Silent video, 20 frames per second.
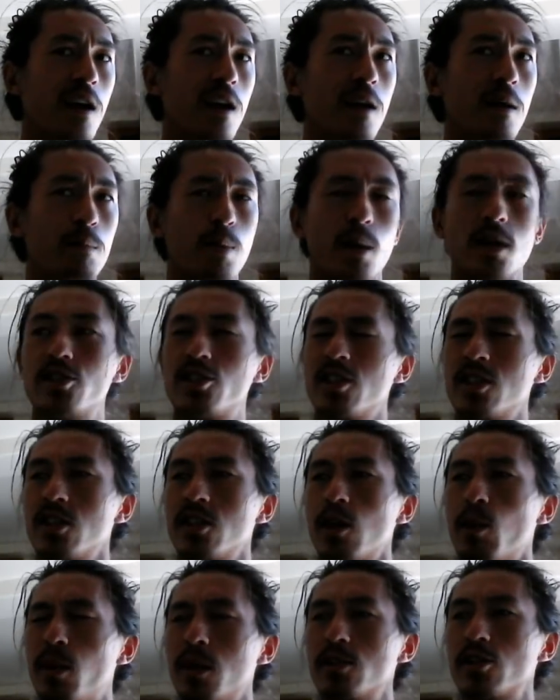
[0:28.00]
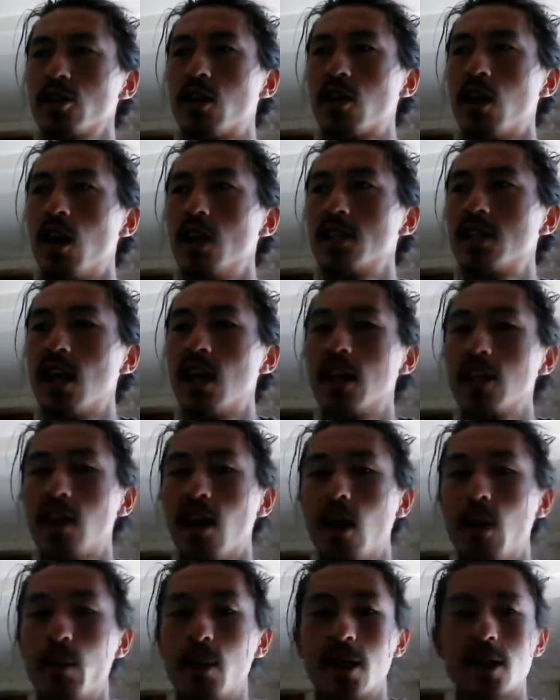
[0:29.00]
a bunch of content
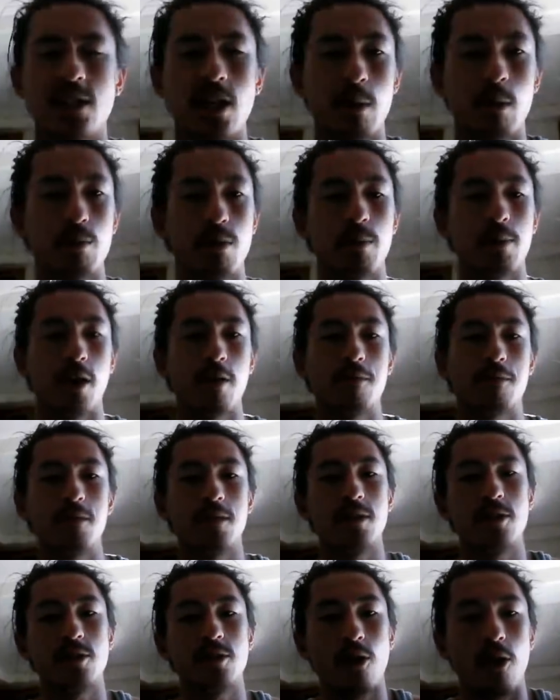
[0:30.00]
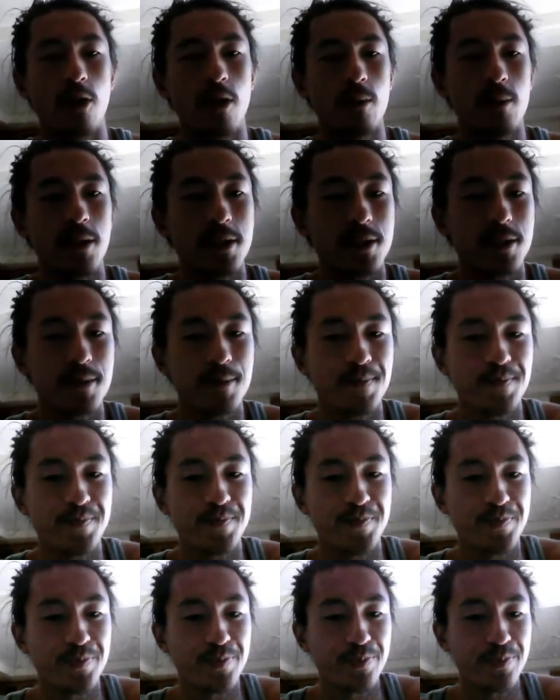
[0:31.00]
coming as I prepare for these tournaments,
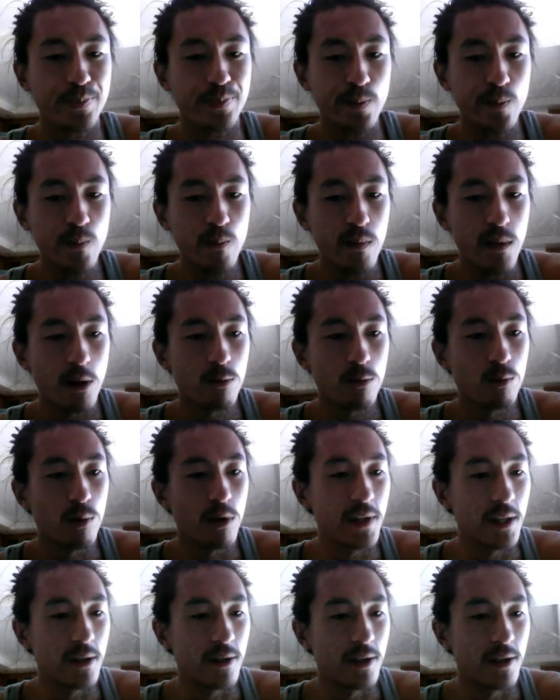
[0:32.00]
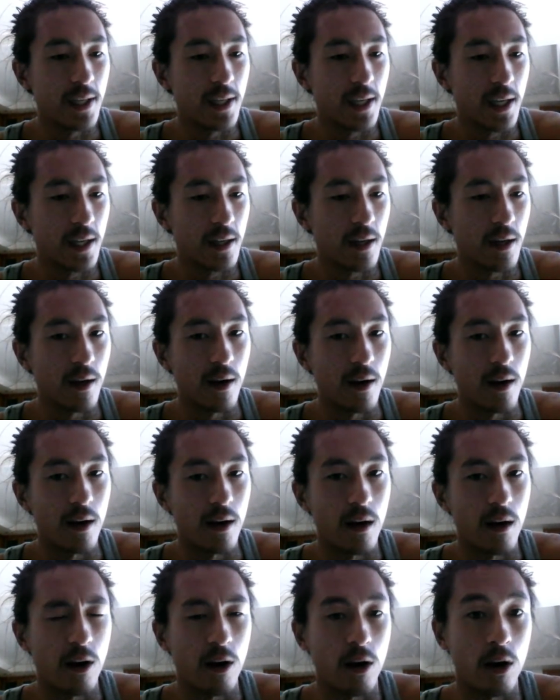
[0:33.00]
revealing
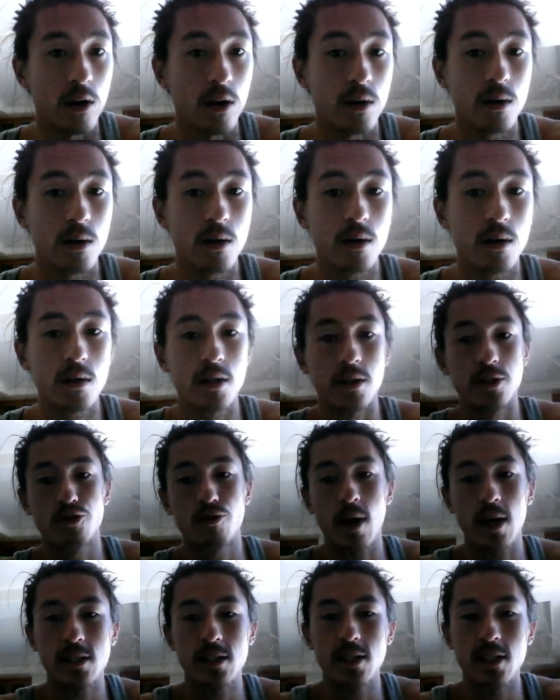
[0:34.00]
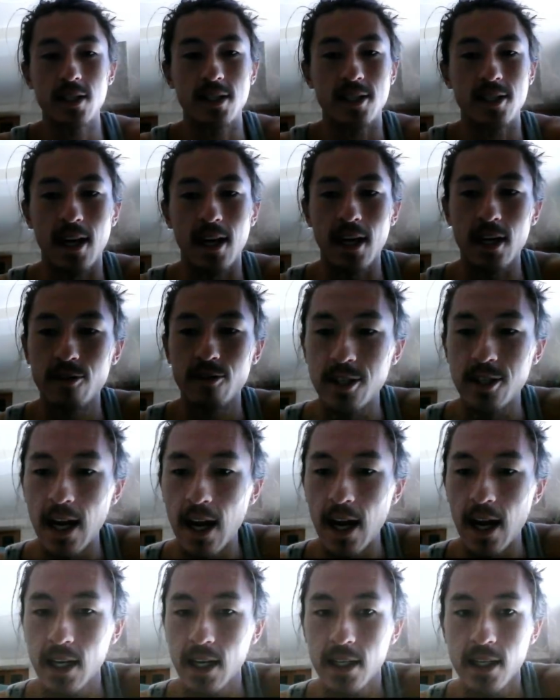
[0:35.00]
our constructed standard
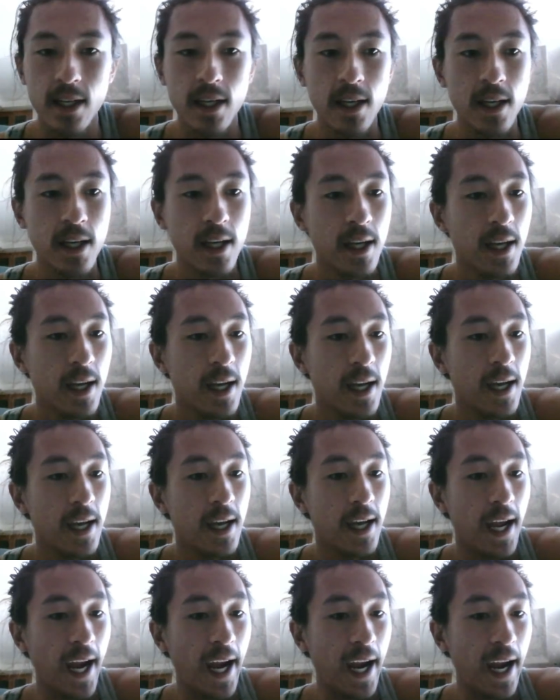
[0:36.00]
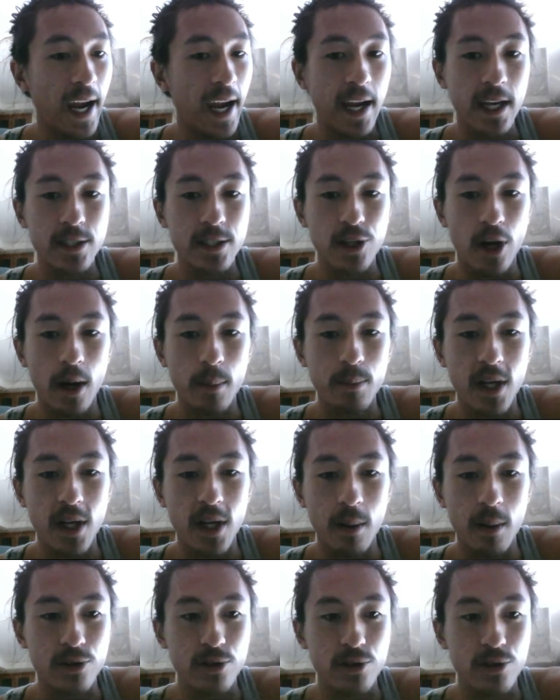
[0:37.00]
deck and
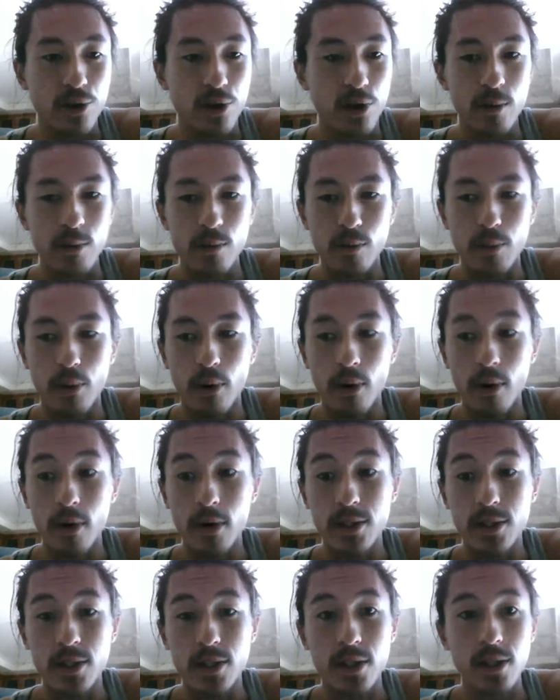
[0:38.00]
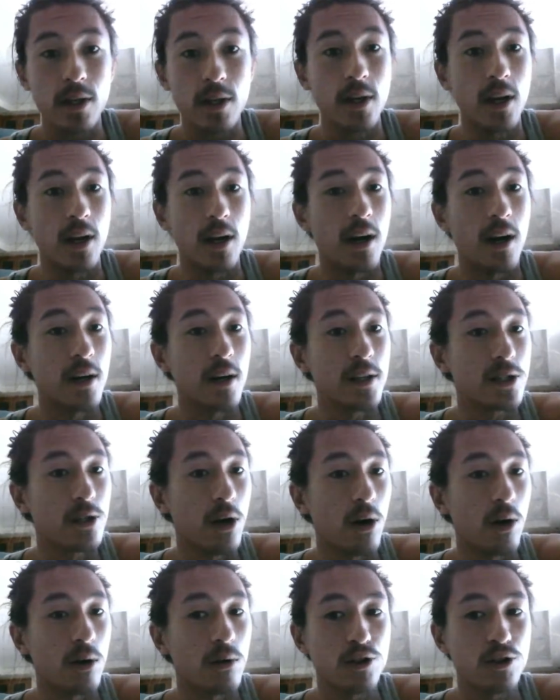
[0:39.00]
upcoming tournament reports.
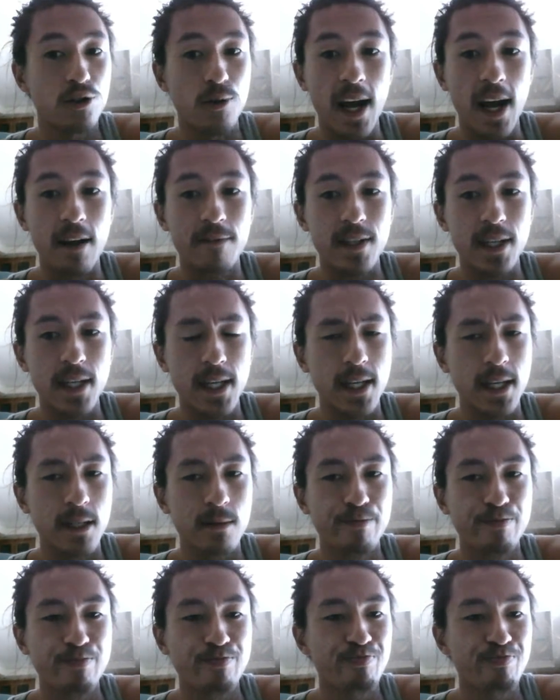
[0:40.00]
So drafting,